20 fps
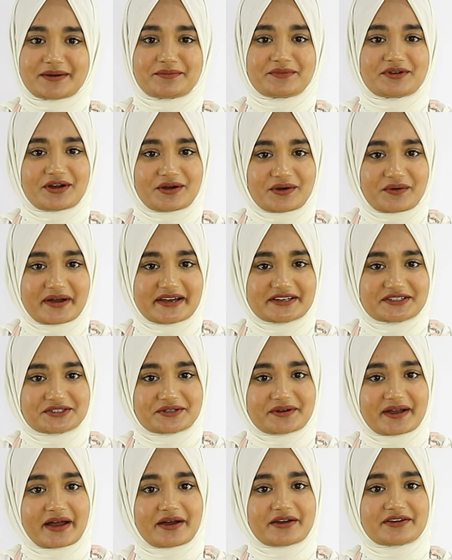I'm not quite
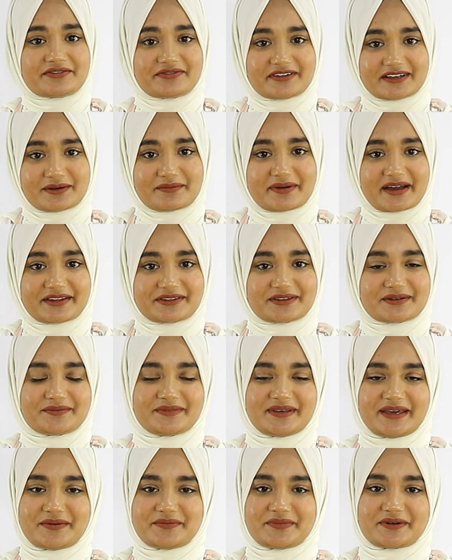sure how I feel about them
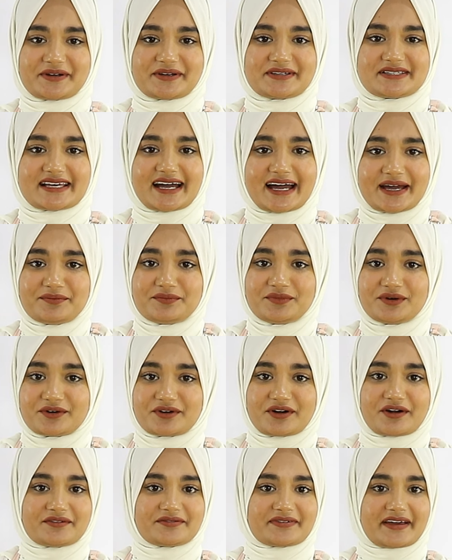yet because I'm
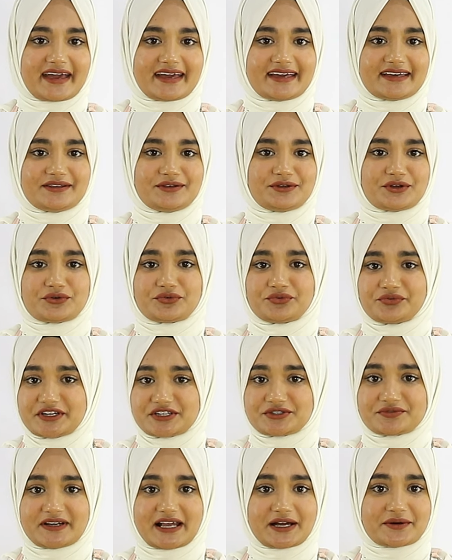more of a,
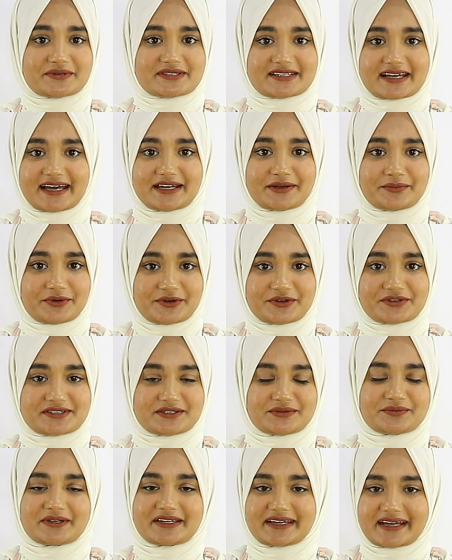fresh flowers kind of
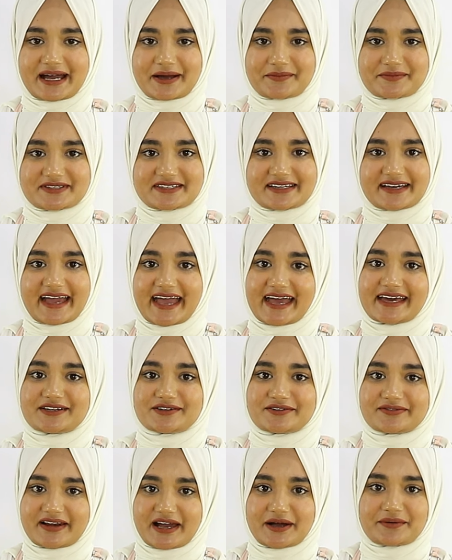person when it comes to adding
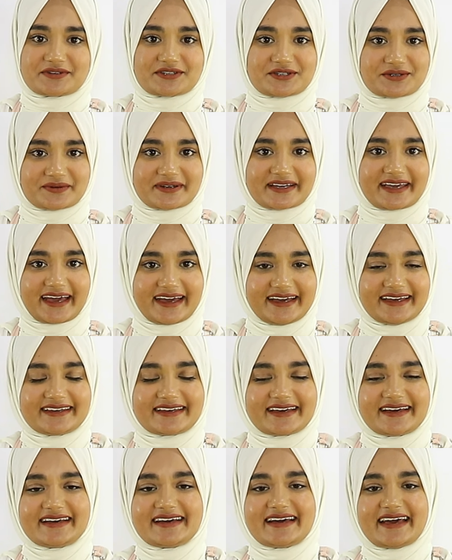flowers to a cake.
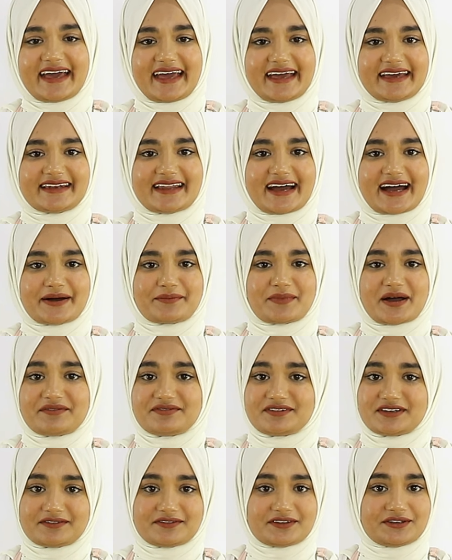And I've
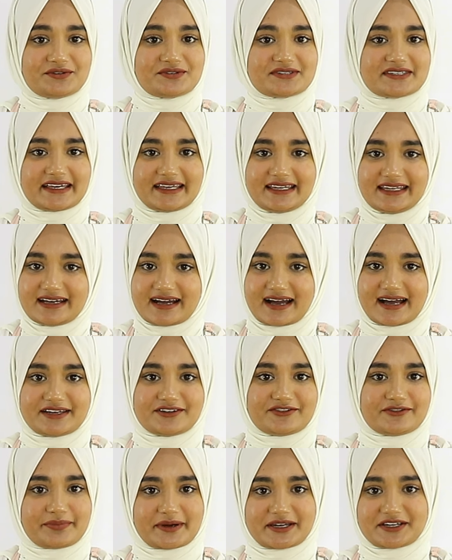never used any kind
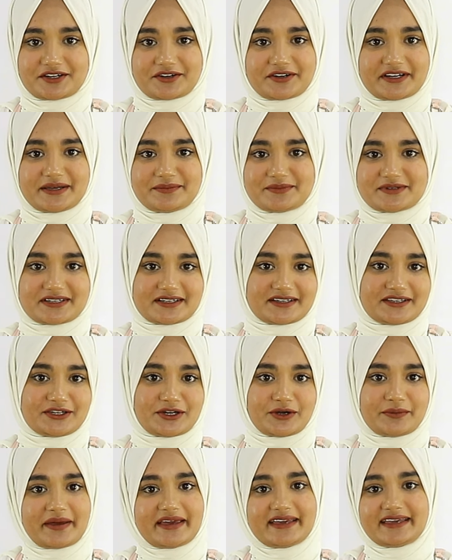of buttercream
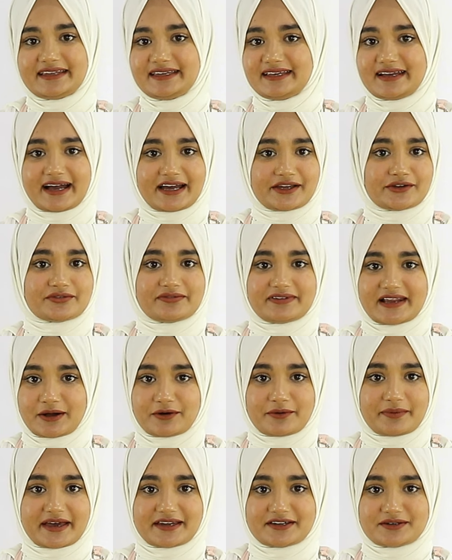to, make any kind of
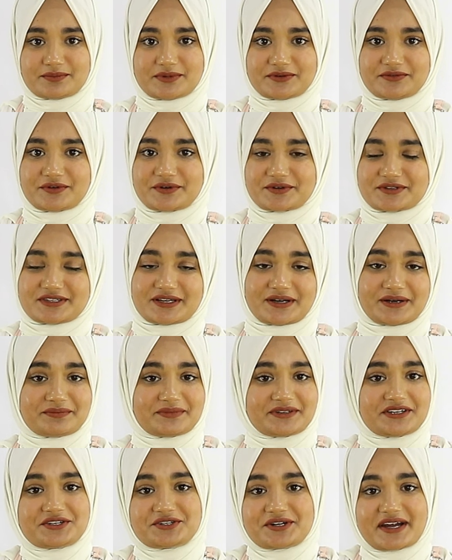flower pattern before, so I'm
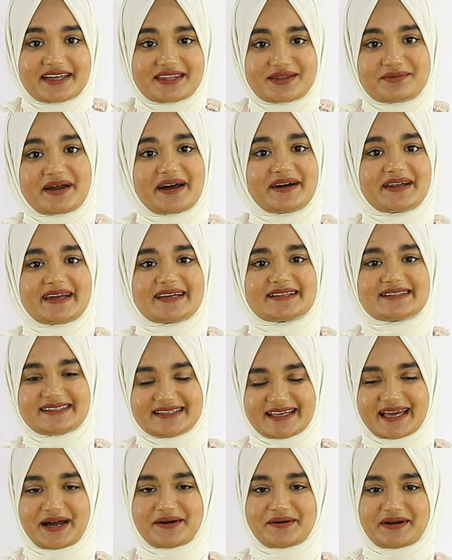going to try them out and
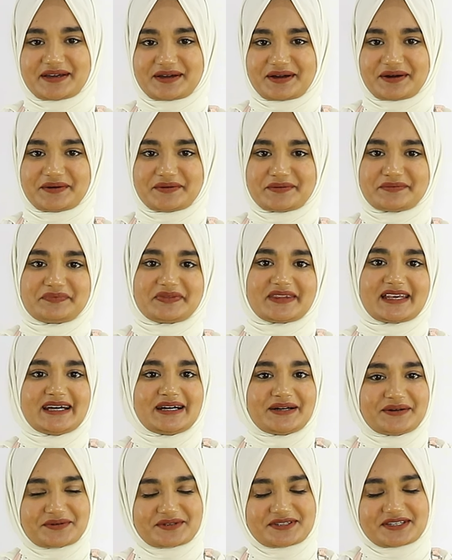see how I go.
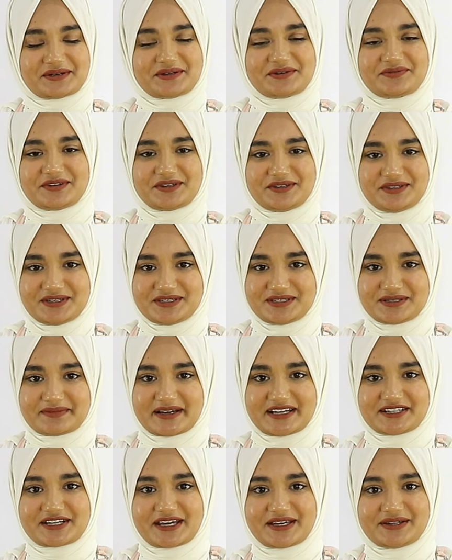Also, if you're new to
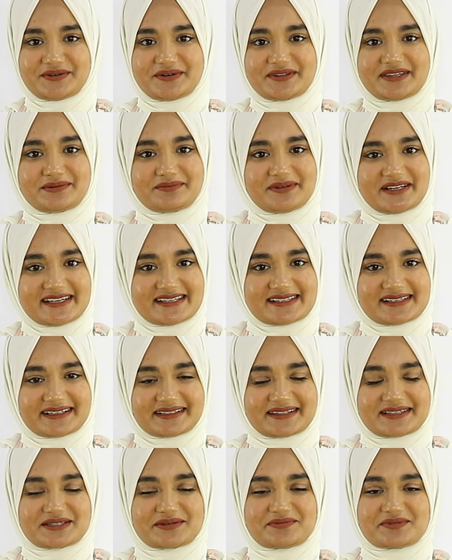my channel, then please click
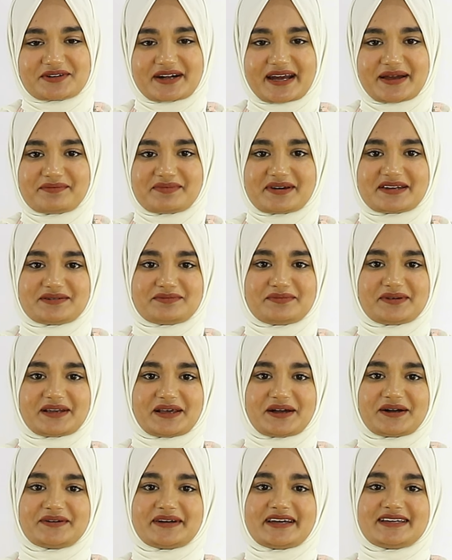the subscribe button
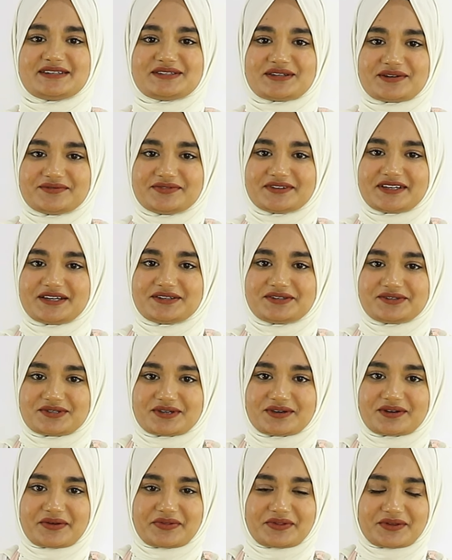below and don't forget to
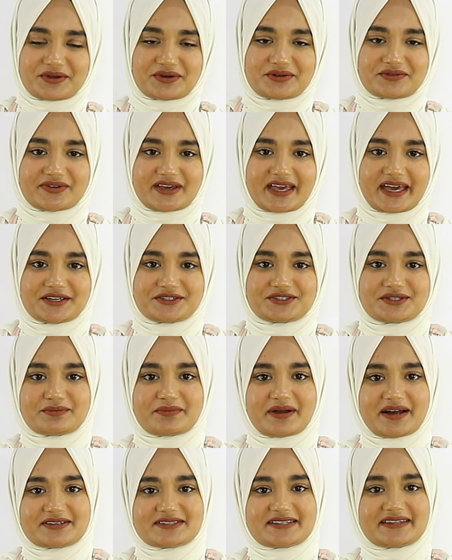turn on the notification
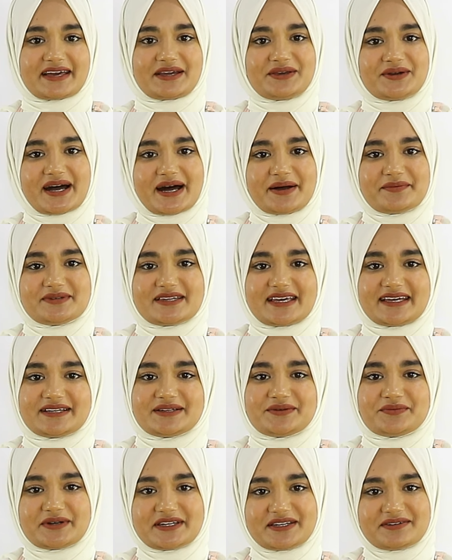bell so that you're
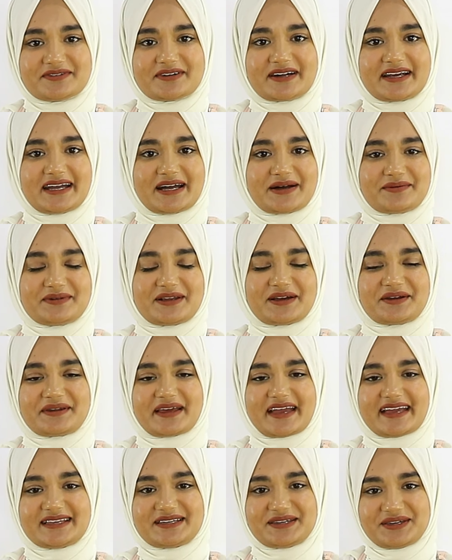updated whenever I upload
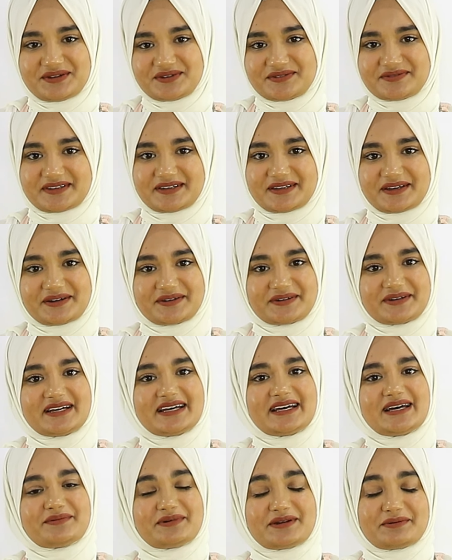a new video.
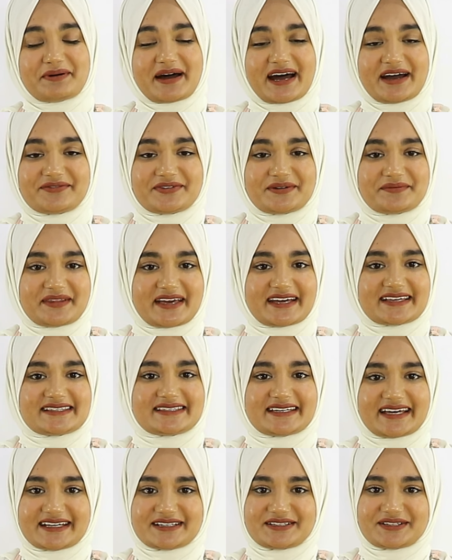But apart from that,
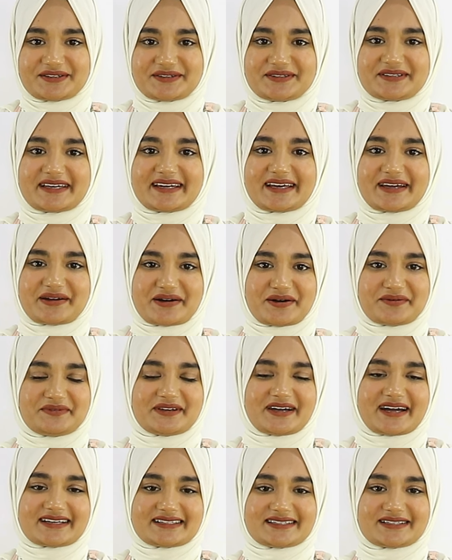stay tuned and I hope you
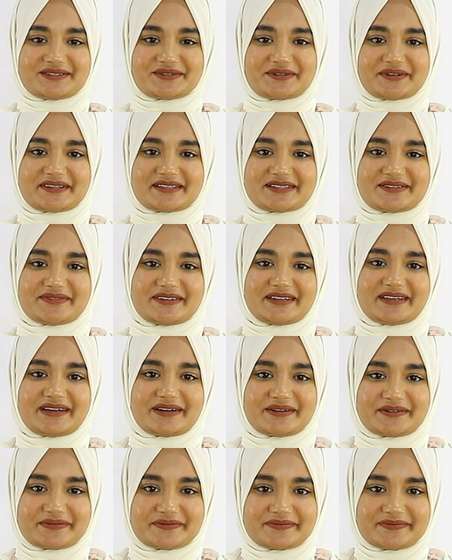guys enjoy this video.